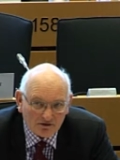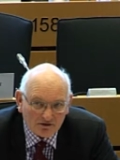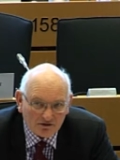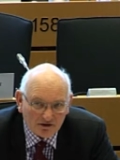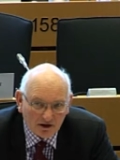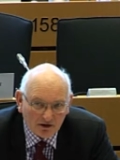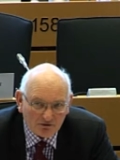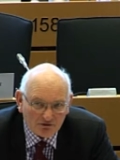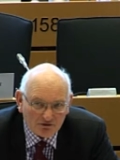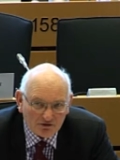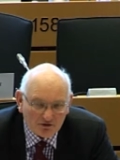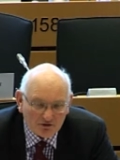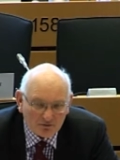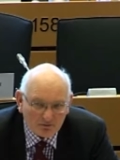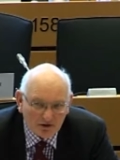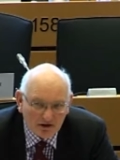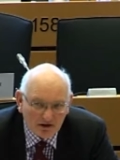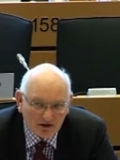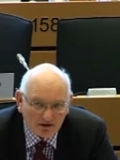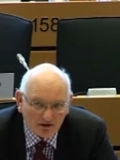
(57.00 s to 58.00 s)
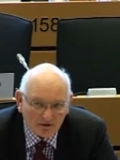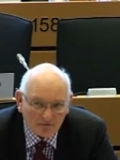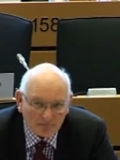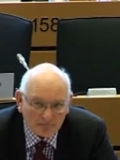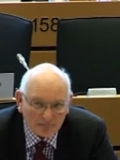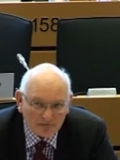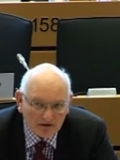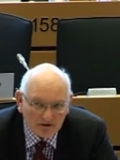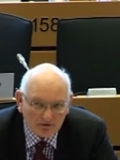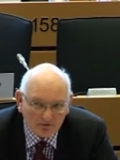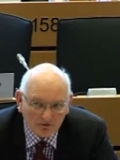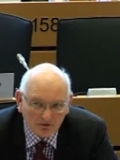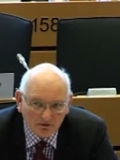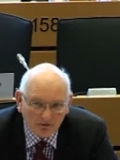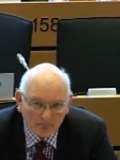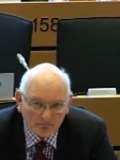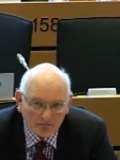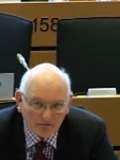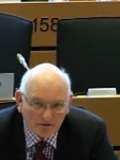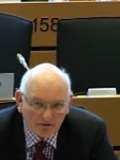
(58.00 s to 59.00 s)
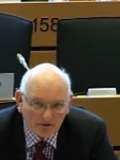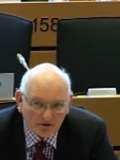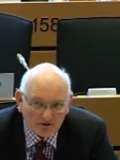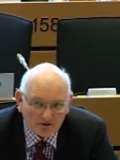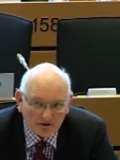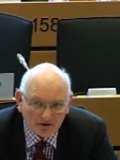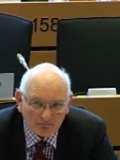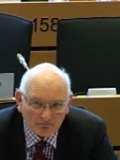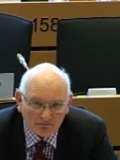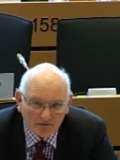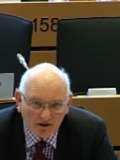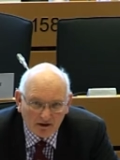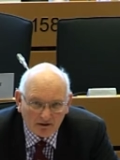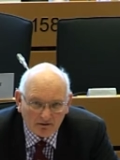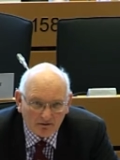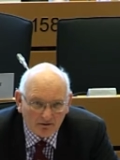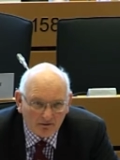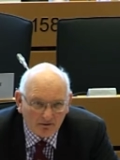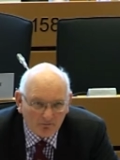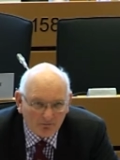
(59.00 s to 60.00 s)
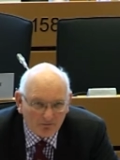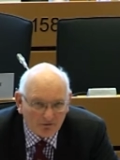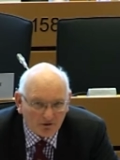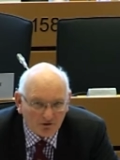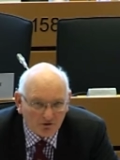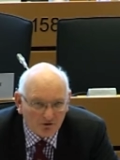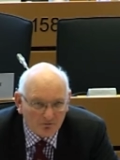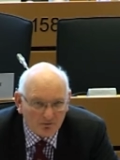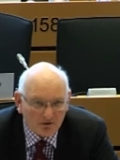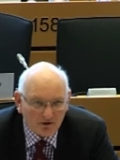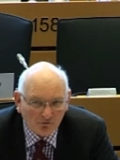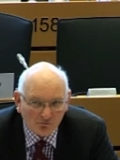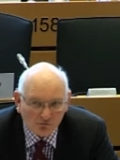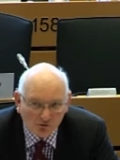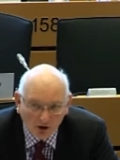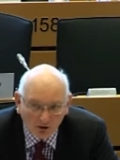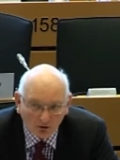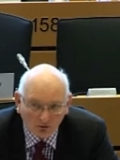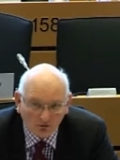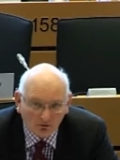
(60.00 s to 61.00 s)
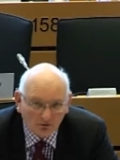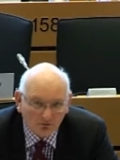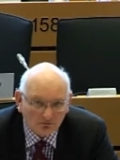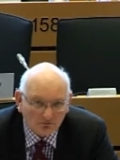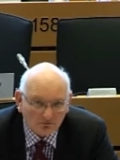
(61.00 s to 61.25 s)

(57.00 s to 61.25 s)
Does the Speaker feel that there could be a role